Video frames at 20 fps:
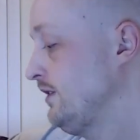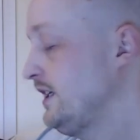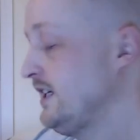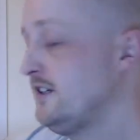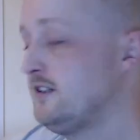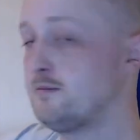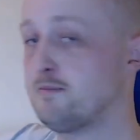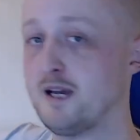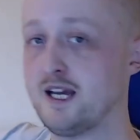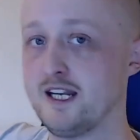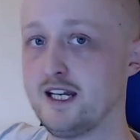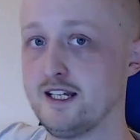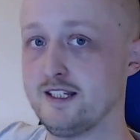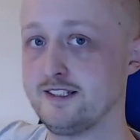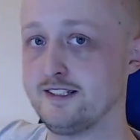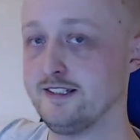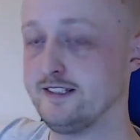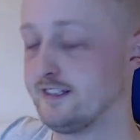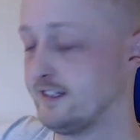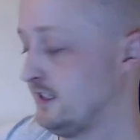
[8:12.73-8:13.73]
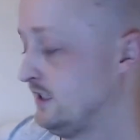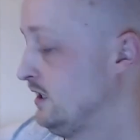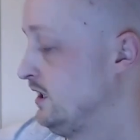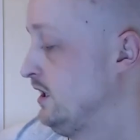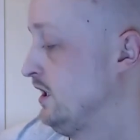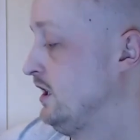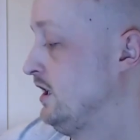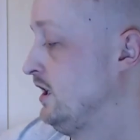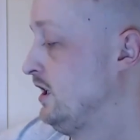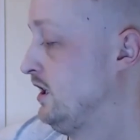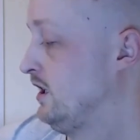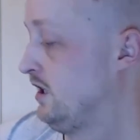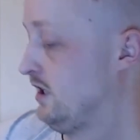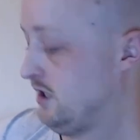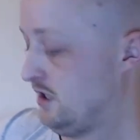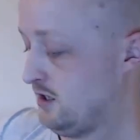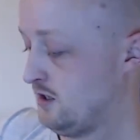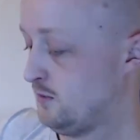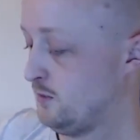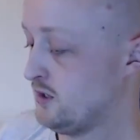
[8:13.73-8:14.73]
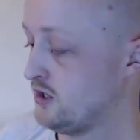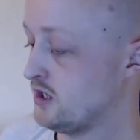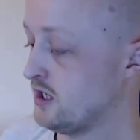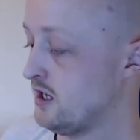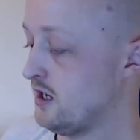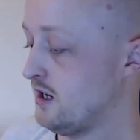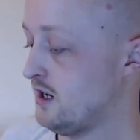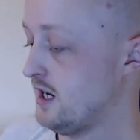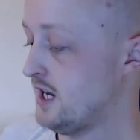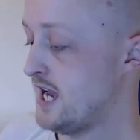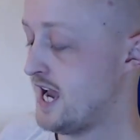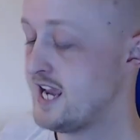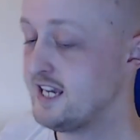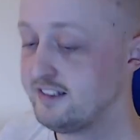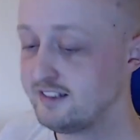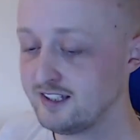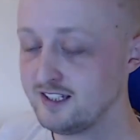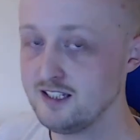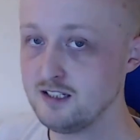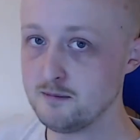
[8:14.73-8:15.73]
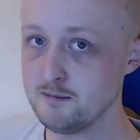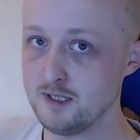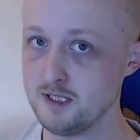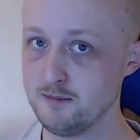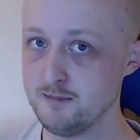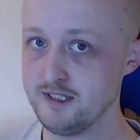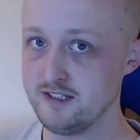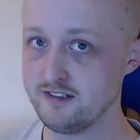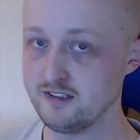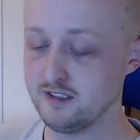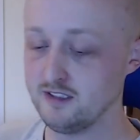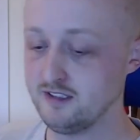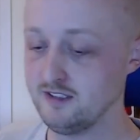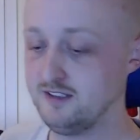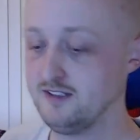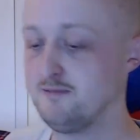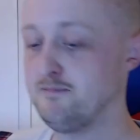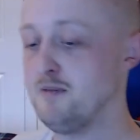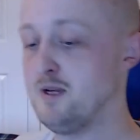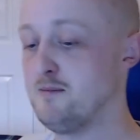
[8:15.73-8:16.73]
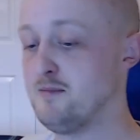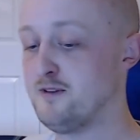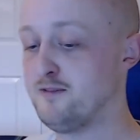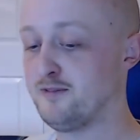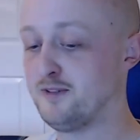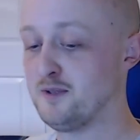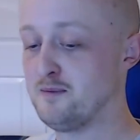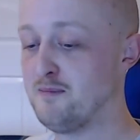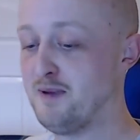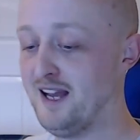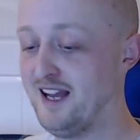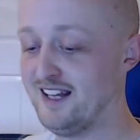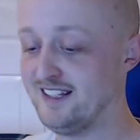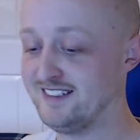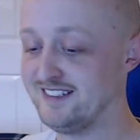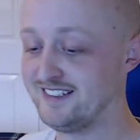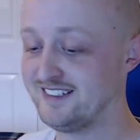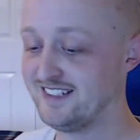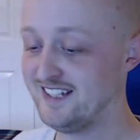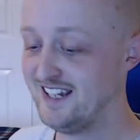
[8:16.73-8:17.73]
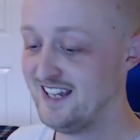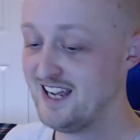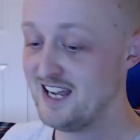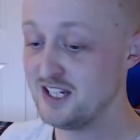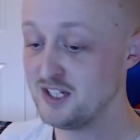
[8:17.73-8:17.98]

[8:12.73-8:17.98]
these badasses, which are 18mm memory foam pads.